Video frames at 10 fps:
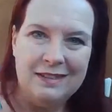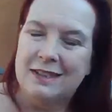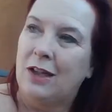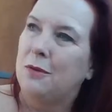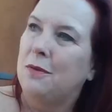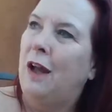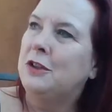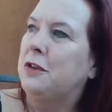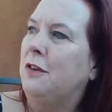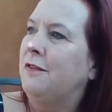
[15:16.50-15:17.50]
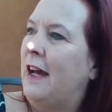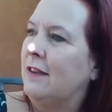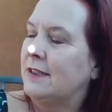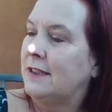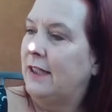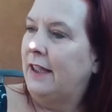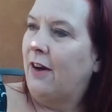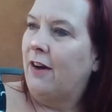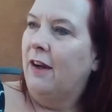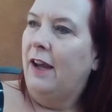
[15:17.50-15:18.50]
so logical fallacy
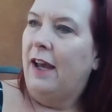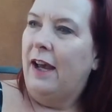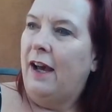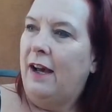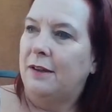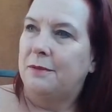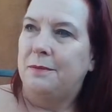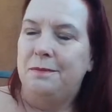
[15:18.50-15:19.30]
there uh,